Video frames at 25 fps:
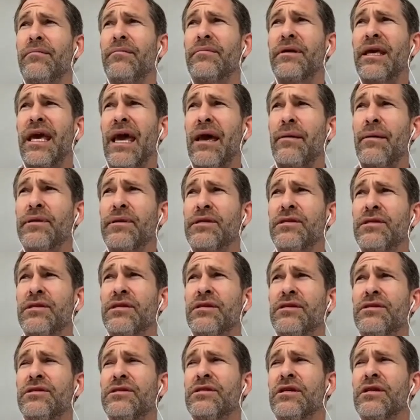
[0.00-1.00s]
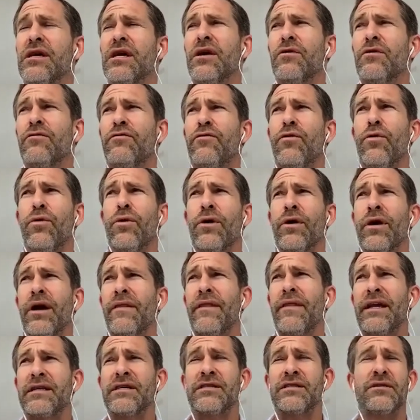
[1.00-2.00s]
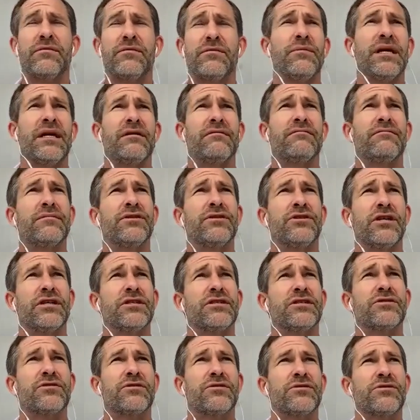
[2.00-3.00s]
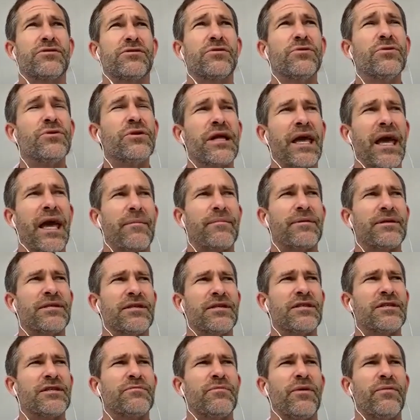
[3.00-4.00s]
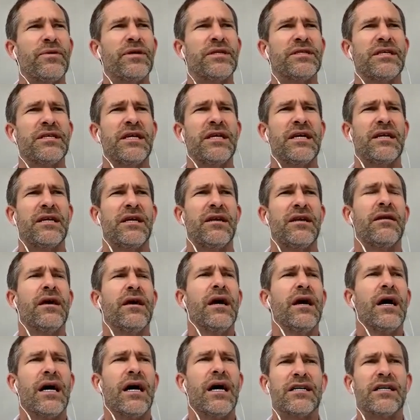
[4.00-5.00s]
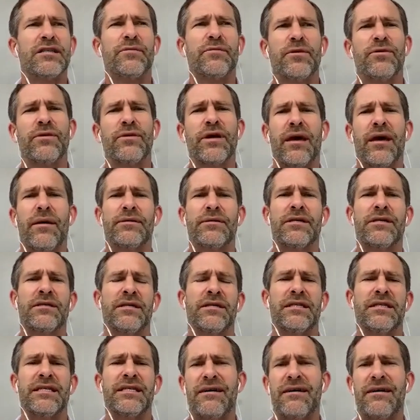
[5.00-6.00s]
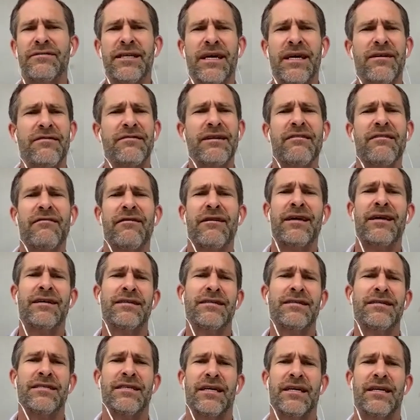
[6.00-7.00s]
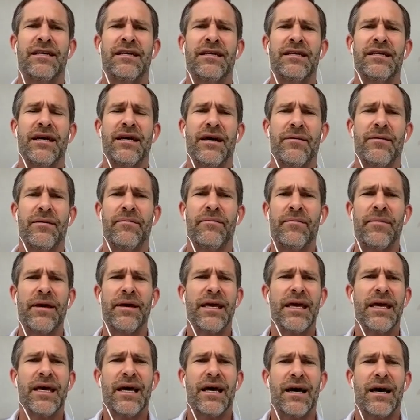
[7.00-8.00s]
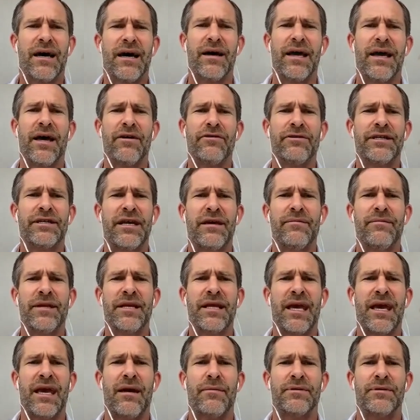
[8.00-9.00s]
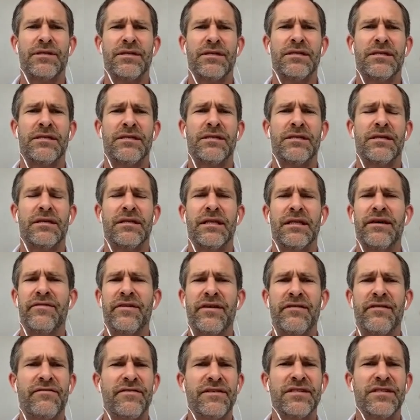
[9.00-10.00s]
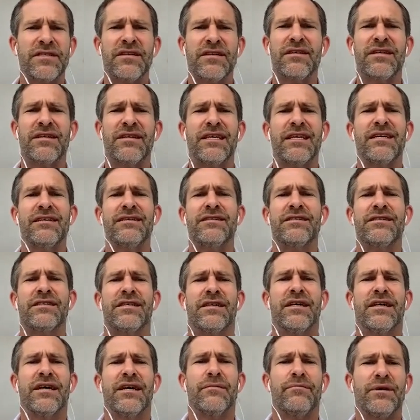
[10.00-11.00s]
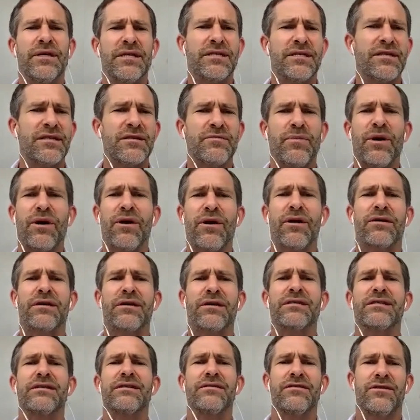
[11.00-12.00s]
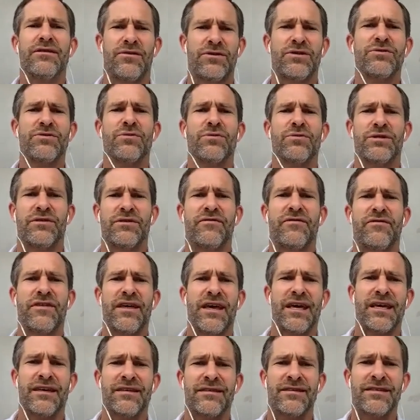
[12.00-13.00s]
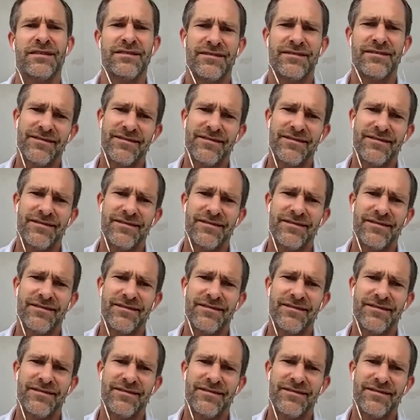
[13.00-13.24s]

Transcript: campuses that doesn't mean just school campuses, but we see it in hospital campuses in downtown areas and entertainment campuses, living facilities, business parks, those sorts of things.